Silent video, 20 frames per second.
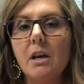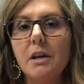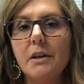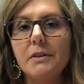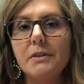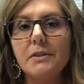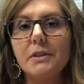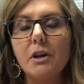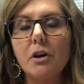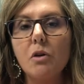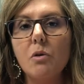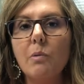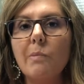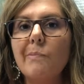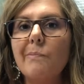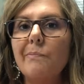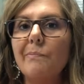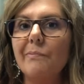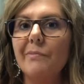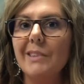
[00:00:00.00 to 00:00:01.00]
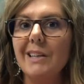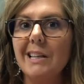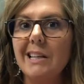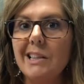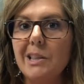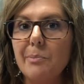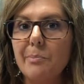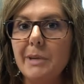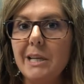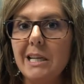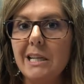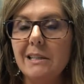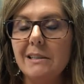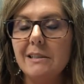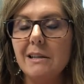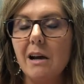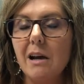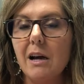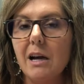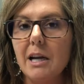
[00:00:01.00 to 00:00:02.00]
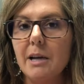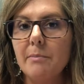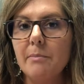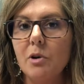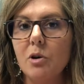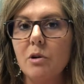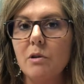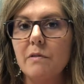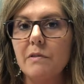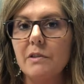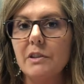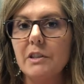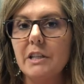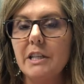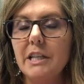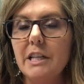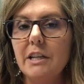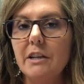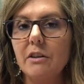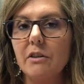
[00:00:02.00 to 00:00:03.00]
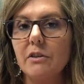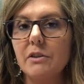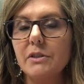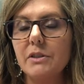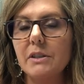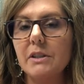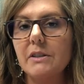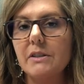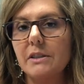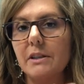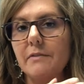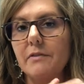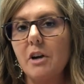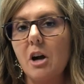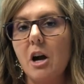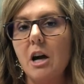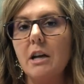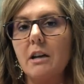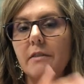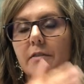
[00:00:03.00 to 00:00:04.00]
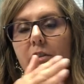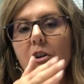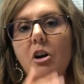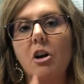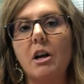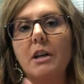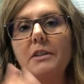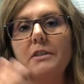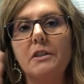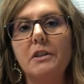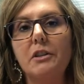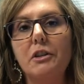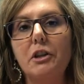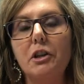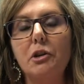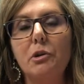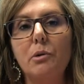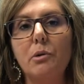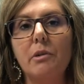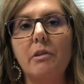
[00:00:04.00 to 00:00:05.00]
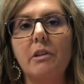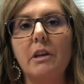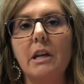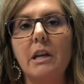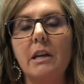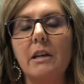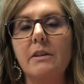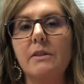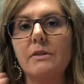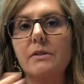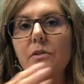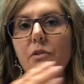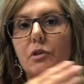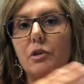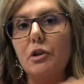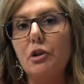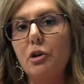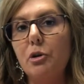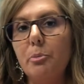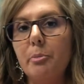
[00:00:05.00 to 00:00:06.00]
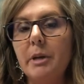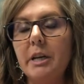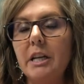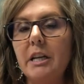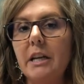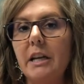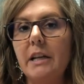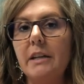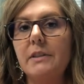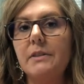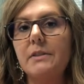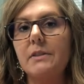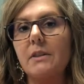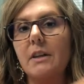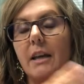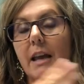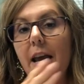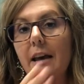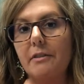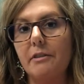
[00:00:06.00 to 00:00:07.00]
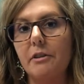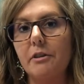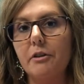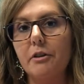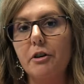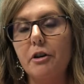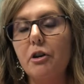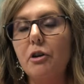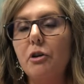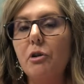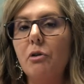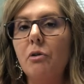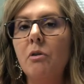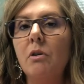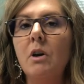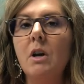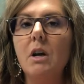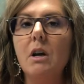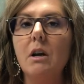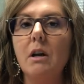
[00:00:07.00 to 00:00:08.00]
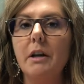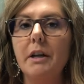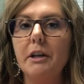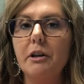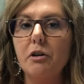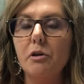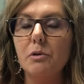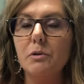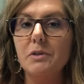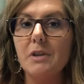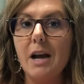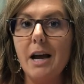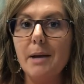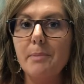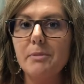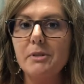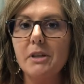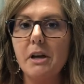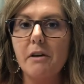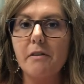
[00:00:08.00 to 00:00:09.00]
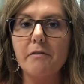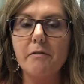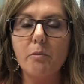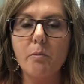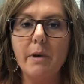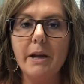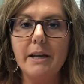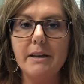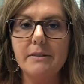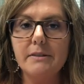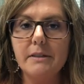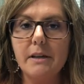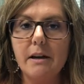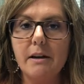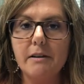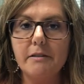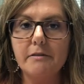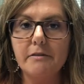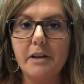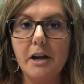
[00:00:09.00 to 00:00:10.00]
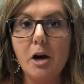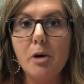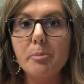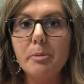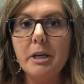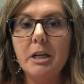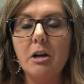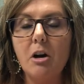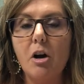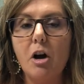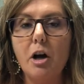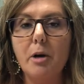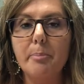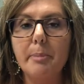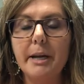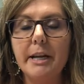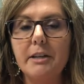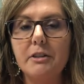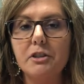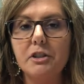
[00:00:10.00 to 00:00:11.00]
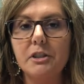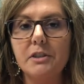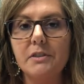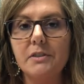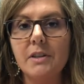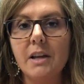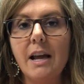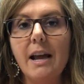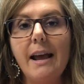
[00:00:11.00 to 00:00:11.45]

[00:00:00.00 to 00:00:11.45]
So in the meantime, over the years, as I've kind of gone to new things, new meetings, gathered new, you know, types of ways of helping our patients,